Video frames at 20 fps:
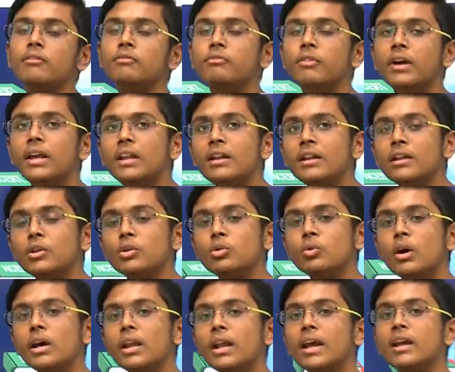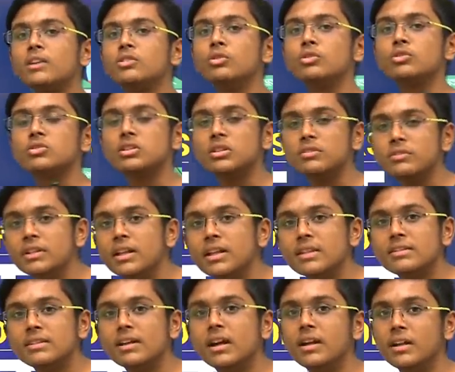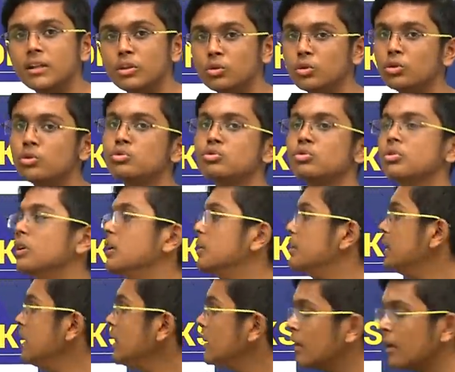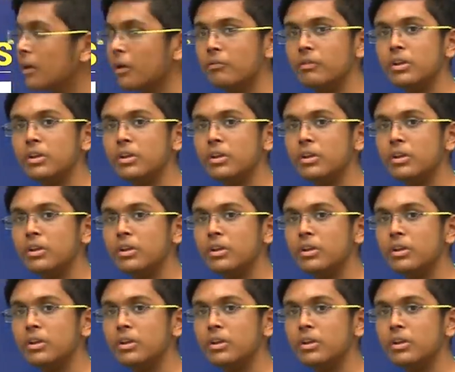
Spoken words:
When you are exhausted with NCERT, though you shouldn't be,